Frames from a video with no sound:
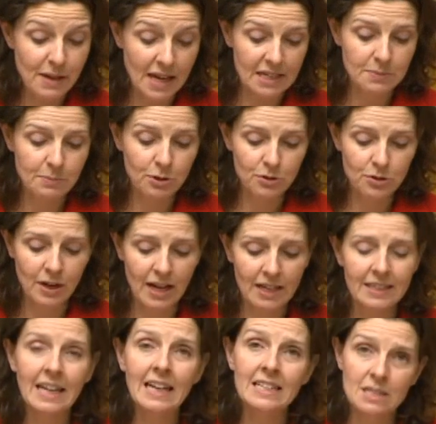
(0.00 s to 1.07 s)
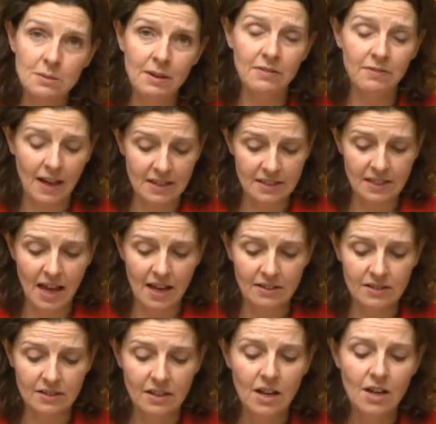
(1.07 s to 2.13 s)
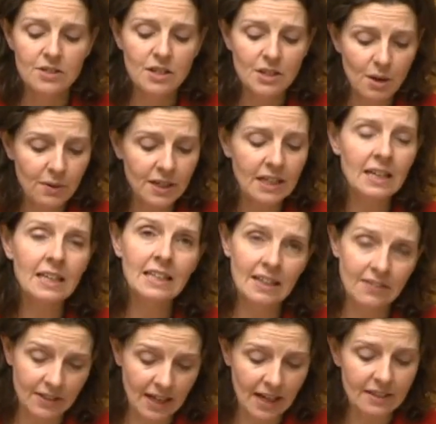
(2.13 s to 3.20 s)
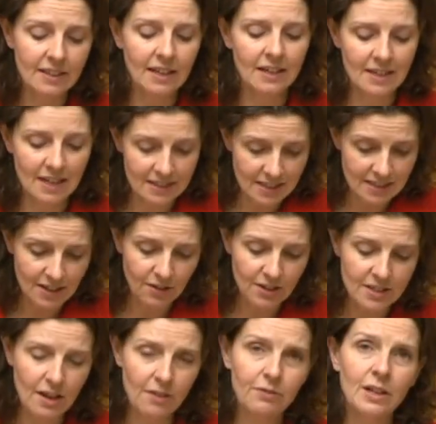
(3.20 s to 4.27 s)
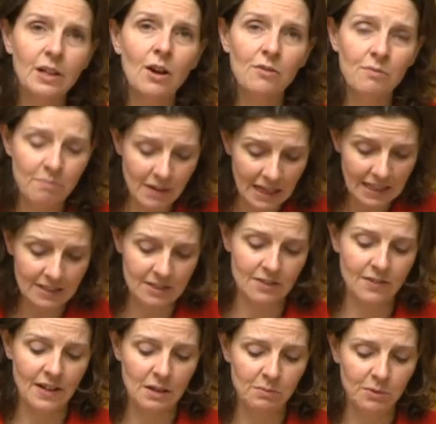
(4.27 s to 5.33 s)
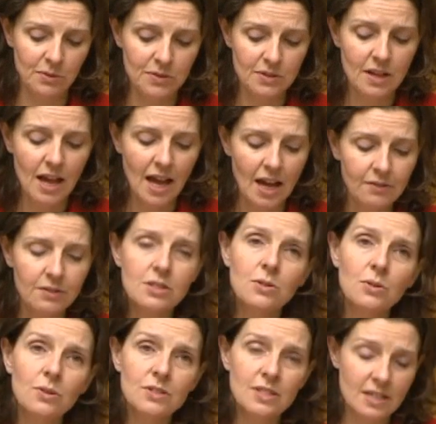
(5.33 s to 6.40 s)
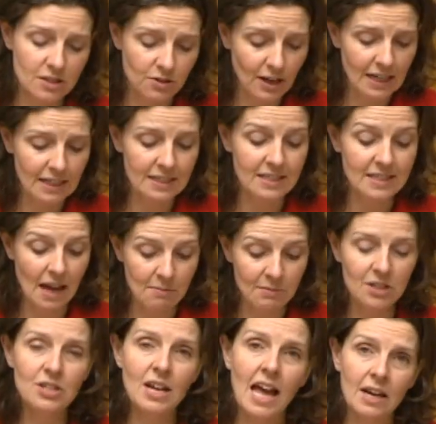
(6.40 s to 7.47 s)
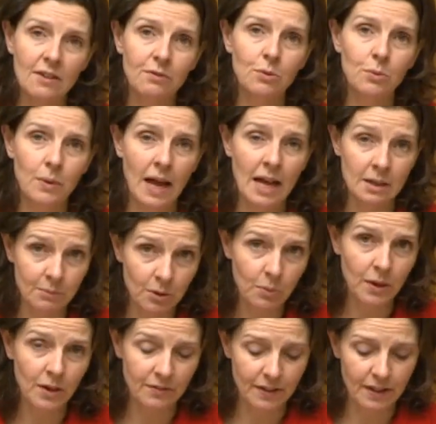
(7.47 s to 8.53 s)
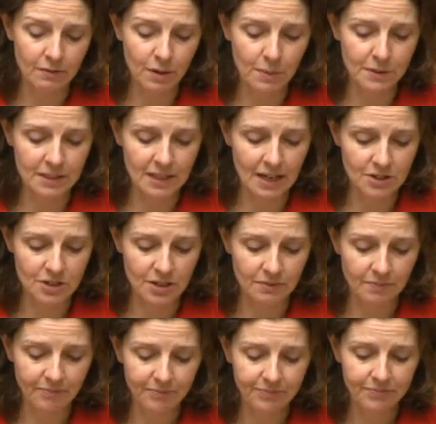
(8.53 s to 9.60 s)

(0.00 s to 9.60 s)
export trade needs to be phased out so that we can alleviate the unnecessary suffering of millions of animals and restores Australia's damaged animal welfare reputation.